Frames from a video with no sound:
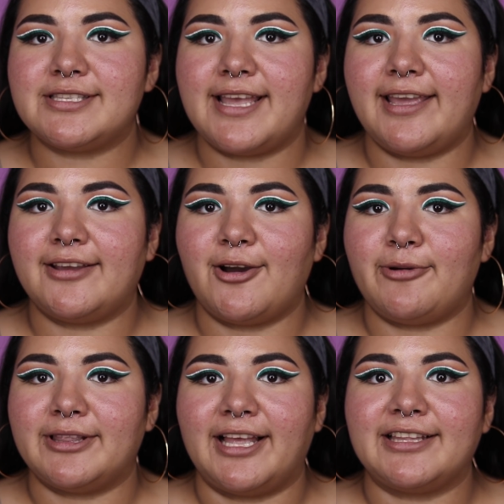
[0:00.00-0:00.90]
say go
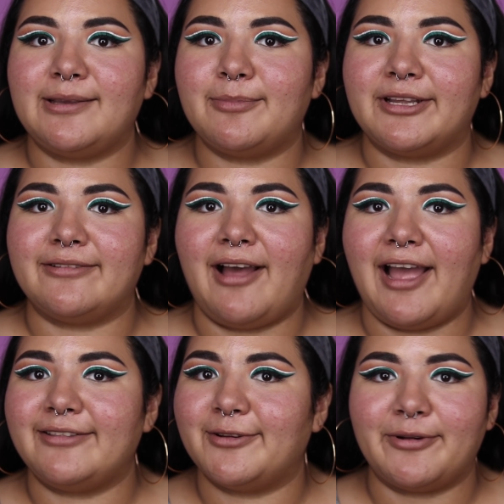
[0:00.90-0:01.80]
in lightly, but
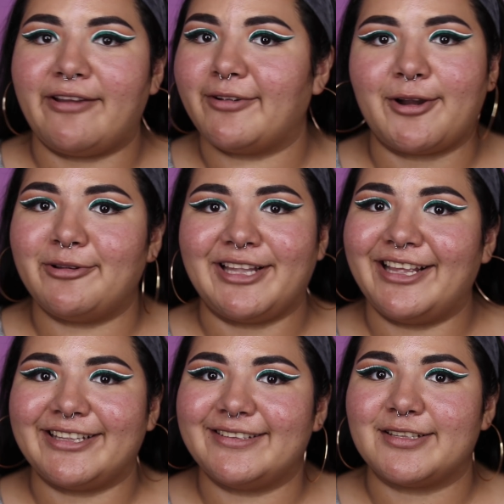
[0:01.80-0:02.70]
I don't ever go in
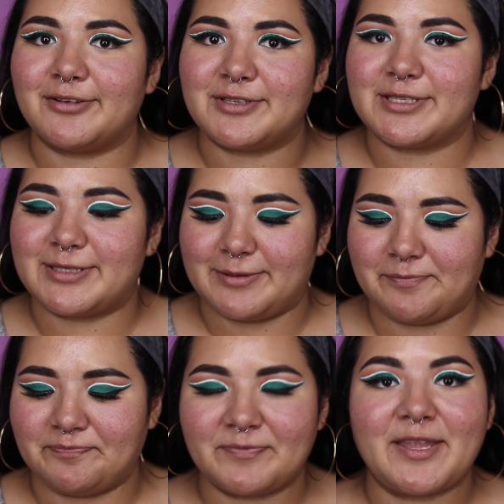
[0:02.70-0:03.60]
lightly, so just
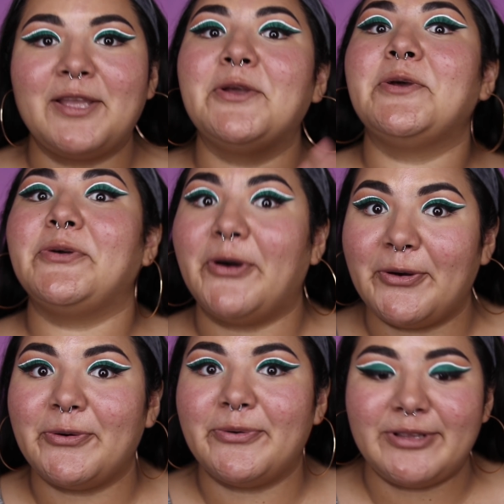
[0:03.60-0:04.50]

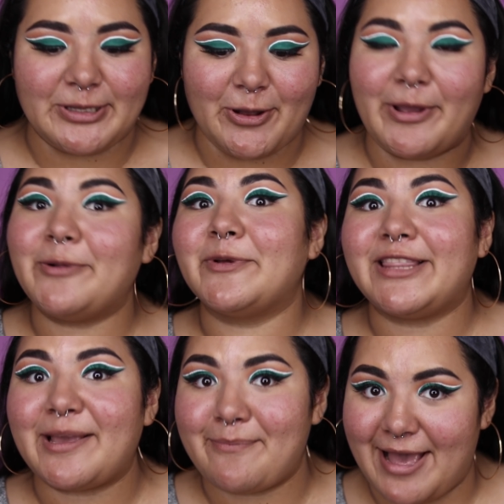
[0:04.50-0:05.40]
go, you know, in with
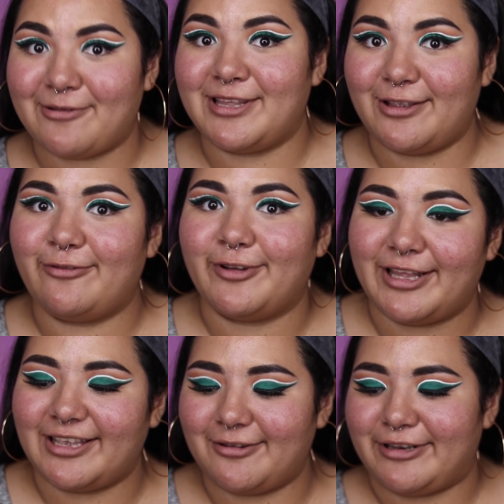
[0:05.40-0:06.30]
the amount that you feel
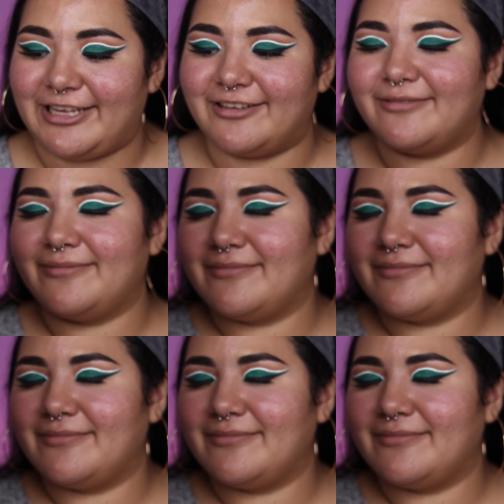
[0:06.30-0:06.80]
like you need.